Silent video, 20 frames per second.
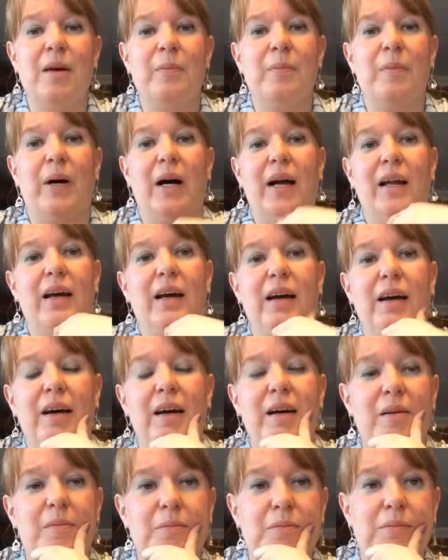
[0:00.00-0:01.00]
but
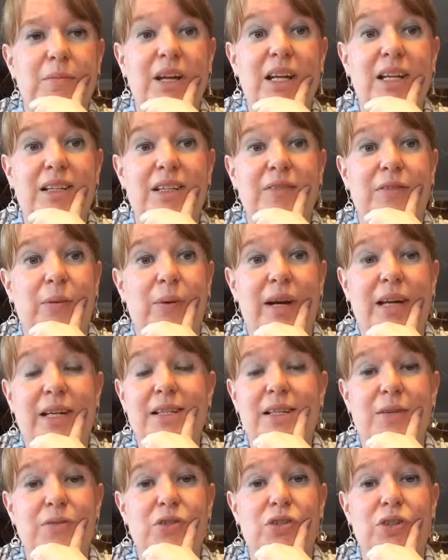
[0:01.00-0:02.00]
um, in different ways.
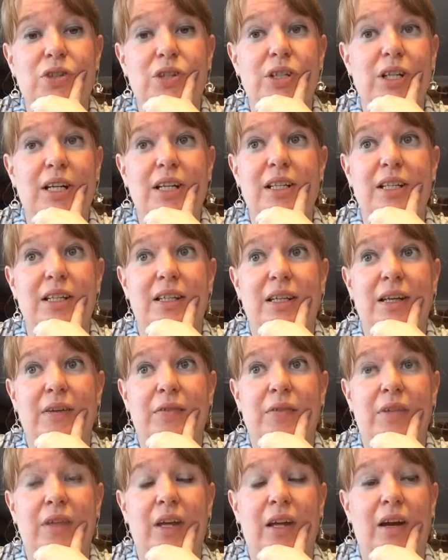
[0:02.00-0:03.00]
I was I did it in
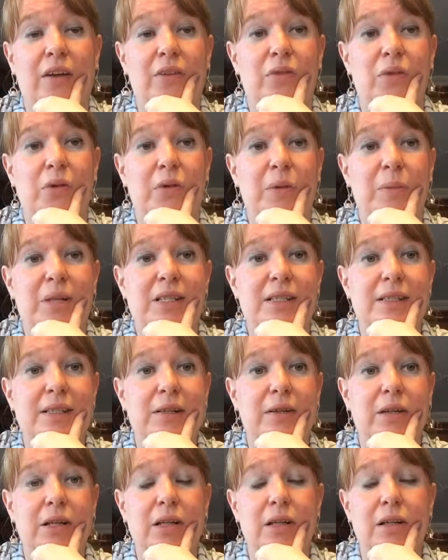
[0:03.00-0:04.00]
everything. I threw it in my
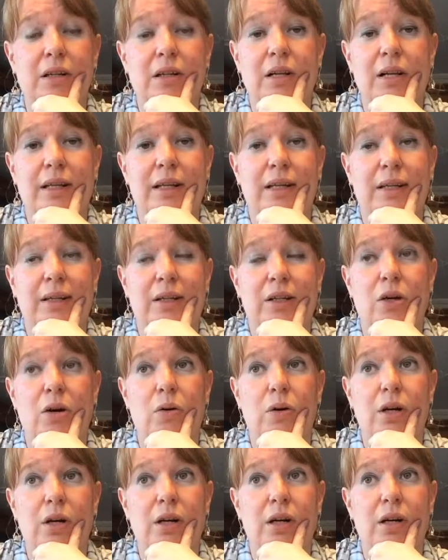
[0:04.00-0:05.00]
cereal. I did it in
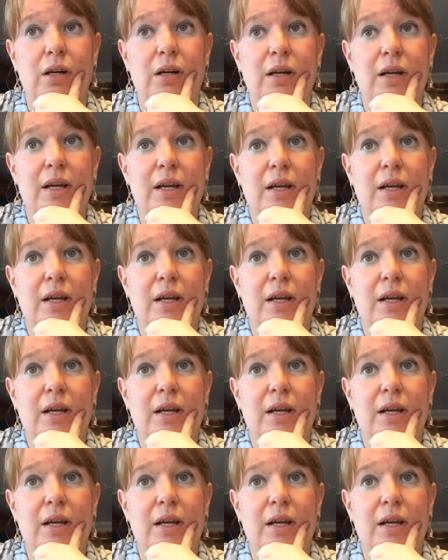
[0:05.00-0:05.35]
yogurt.